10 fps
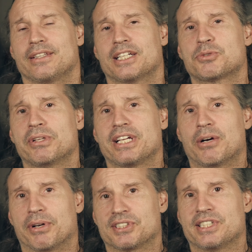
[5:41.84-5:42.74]
that's one thing
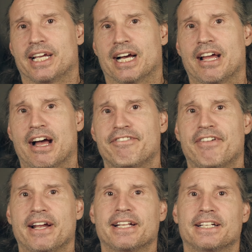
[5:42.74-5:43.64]
I want to say. I
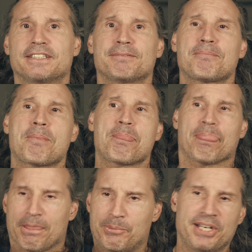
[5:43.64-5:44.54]
find that
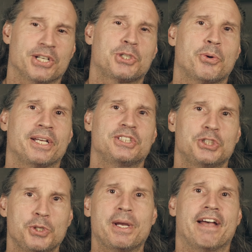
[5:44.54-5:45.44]
when you're going
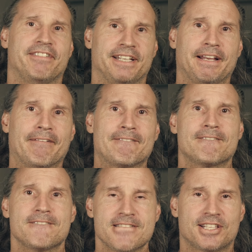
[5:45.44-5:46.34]
too heavy,
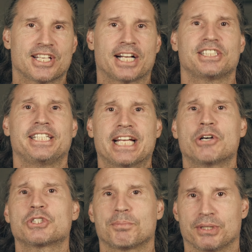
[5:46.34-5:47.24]
it's actually
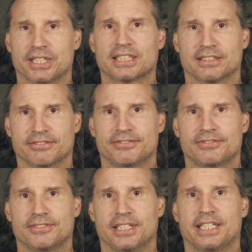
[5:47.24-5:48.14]
counterproductive.
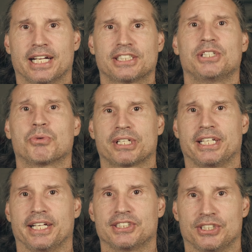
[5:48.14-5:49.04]
It can actually work
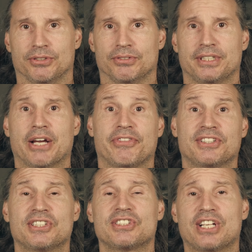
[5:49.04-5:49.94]
against you. Now,
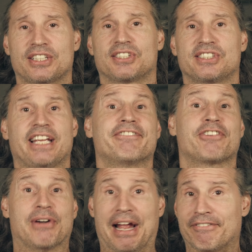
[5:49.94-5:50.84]
this is not the same
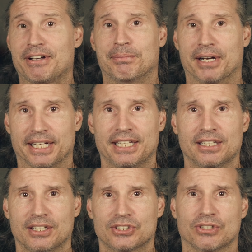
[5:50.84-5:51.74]
for everybody.
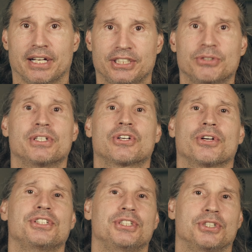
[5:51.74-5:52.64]
So I do
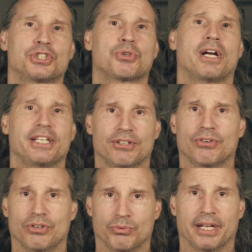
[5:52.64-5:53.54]
encourage you to try your
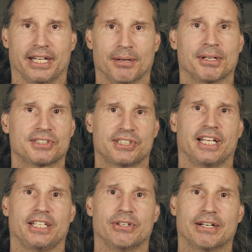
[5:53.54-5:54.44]
own way. I'm not
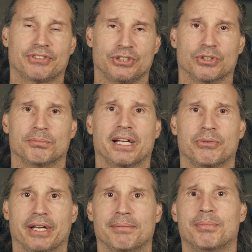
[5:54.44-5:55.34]
saying you have to do it my
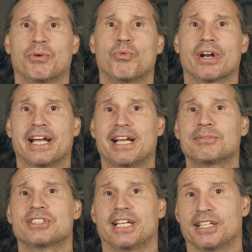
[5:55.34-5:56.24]
way, but what I
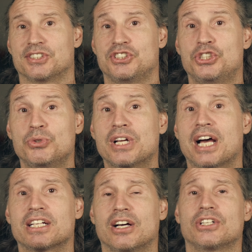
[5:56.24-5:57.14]
am saying is do
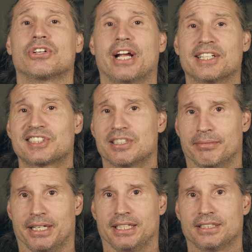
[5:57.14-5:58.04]
not
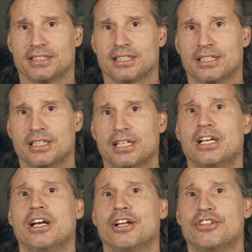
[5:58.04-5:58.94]
underestimate
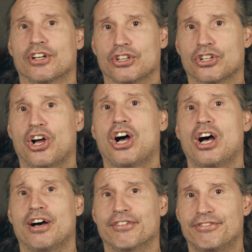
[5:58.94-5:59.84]
the
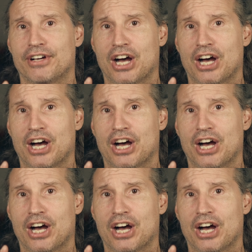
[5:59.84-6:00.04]
law of